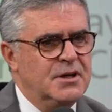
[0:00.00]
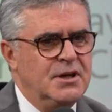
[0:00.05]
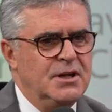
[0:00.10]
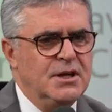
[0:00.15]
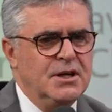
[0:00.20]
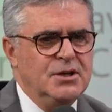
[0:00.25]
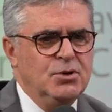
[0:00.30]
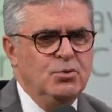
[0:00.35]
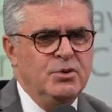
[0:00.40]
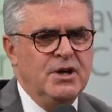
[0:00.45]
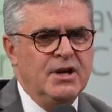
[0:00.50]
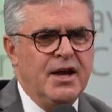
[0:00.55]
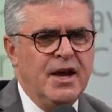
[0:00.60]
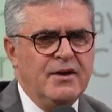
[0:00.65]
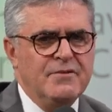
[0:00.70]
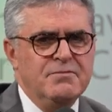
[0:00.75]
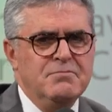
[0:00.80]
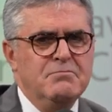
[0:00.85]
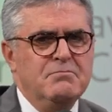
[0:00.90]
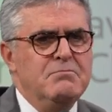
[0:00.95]
and we
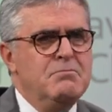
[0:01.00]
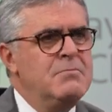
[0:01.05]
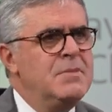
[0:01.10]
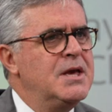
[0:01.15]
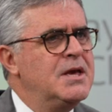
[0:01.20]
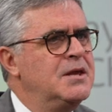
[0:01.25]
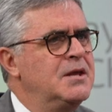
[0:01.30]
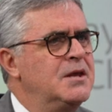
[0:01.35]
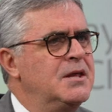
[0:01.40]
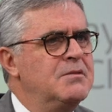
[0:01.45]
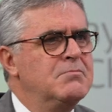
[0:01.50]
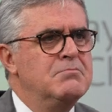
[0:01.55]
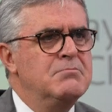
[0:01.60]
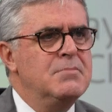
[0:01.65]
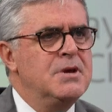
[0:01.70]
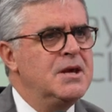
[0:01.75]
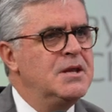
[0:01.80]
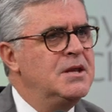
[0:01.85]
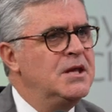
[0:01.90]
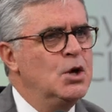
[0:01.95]
have many,
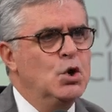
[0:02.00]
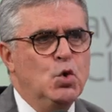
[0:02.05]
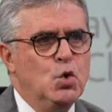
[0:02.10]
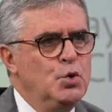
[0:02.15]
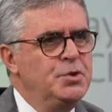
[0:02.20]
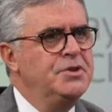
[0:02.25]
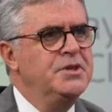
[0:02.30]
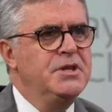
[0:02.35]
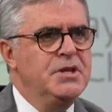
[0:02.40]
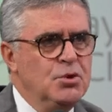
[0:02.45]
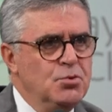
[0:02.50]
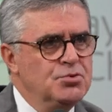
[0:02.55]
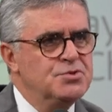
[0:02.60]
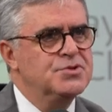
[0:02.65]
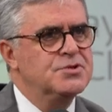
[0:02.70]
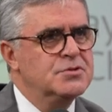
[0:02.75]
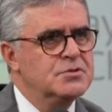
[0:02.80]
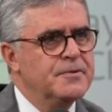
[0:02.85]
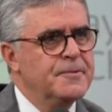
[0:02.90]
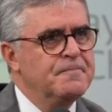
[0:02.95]
many good
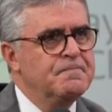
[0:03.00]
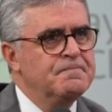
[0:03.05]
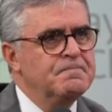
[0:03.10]
news.